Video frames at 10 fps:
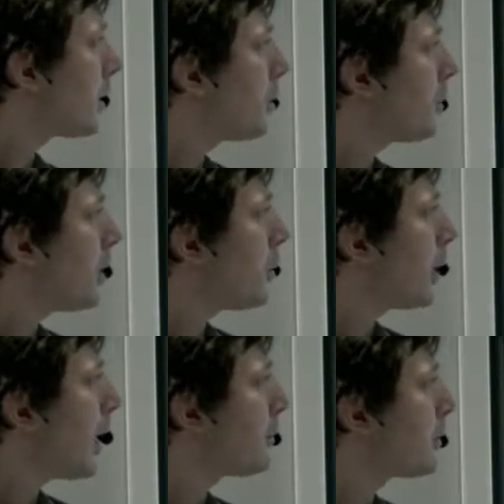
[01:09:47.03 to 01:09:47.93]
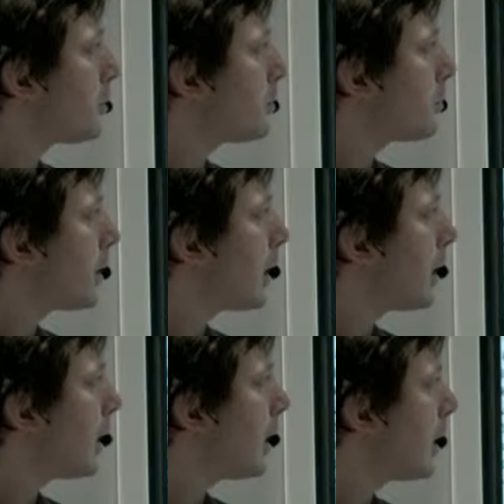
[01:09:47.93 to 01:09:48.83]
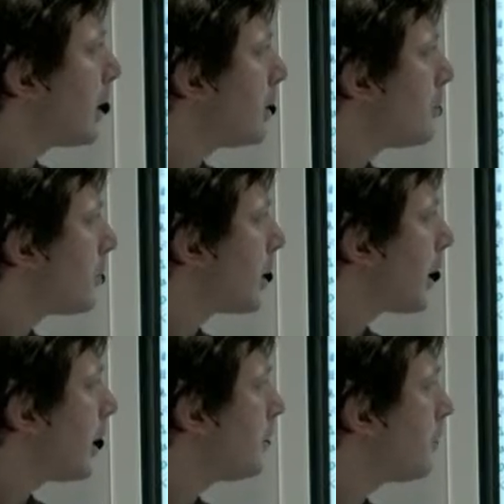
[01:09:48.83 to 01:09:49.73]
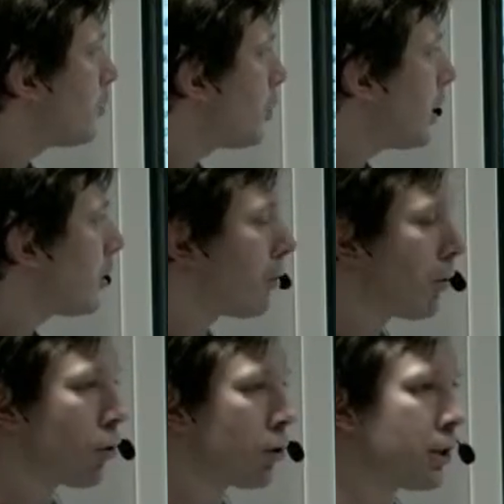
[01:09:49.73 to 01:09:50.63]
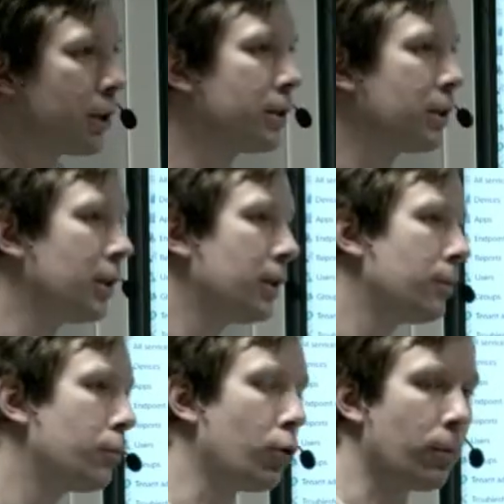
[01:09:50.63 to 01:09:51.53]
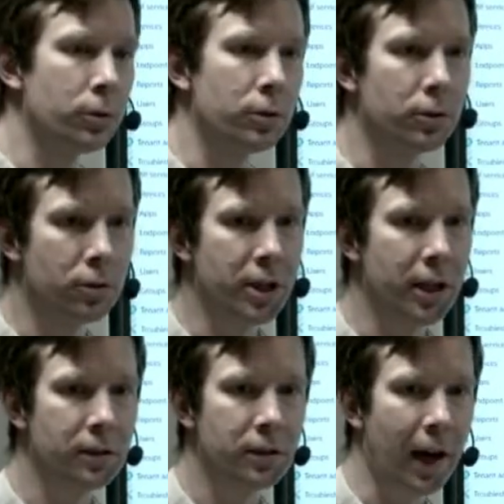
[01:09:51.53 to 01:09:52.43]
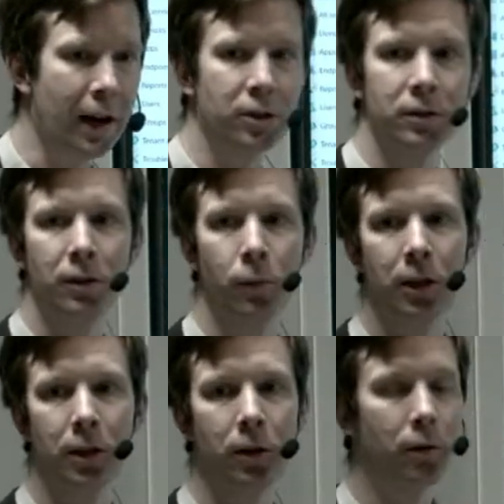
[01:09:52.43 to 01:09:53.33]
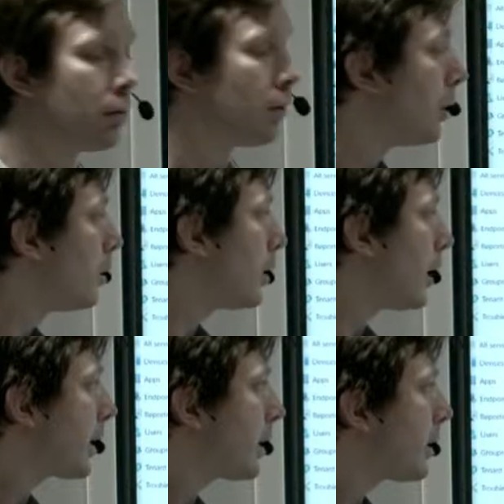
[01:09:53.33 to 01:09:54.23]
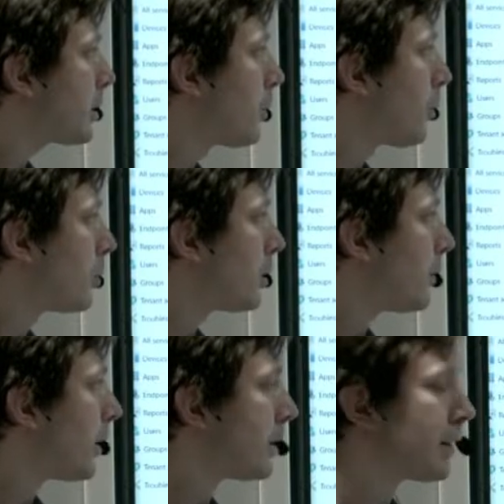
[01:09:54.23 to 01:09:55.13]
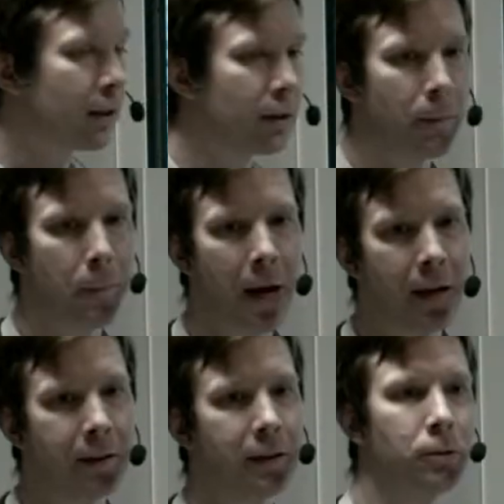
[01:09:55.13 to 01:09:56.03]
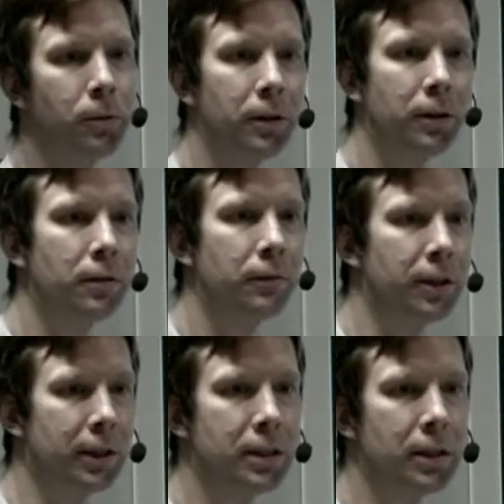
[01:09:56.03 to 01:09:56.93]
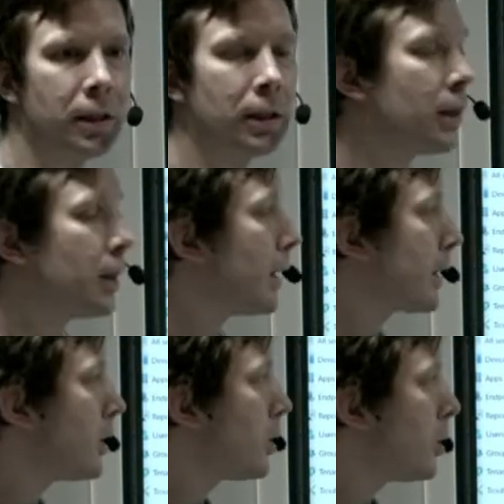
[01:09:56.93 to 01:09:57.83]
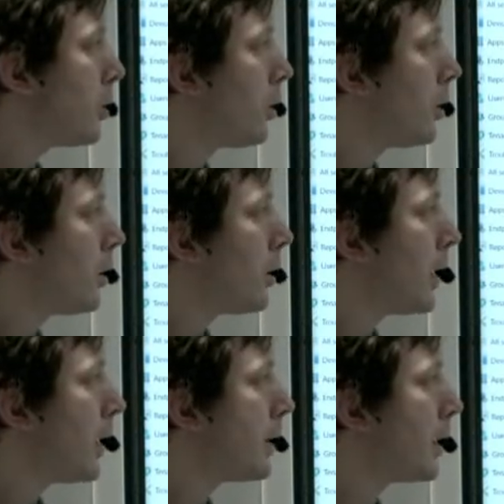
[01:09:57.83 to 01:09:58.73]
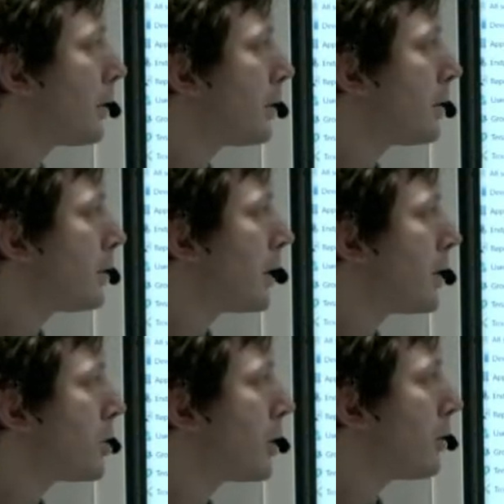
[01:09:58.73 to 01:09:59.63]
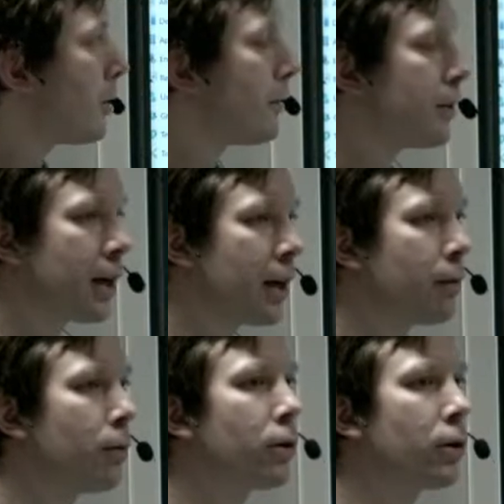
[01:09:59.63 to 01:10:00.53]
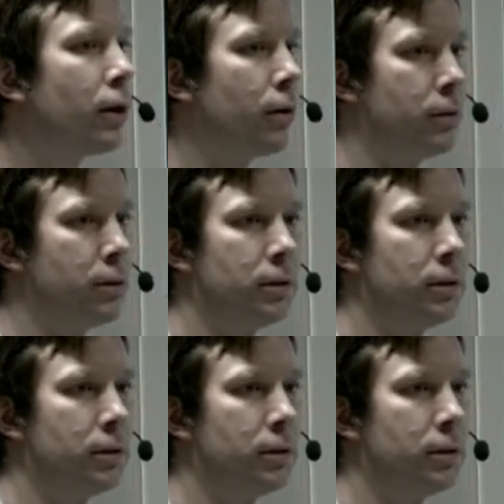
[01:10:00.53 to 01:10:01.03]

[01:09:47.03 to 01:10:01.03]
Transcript: you see we have those readily made, pre-concocted prompts, suggested actions that we can do. I can explore the device. I can compare this to another device. I can do analyzation of an error code.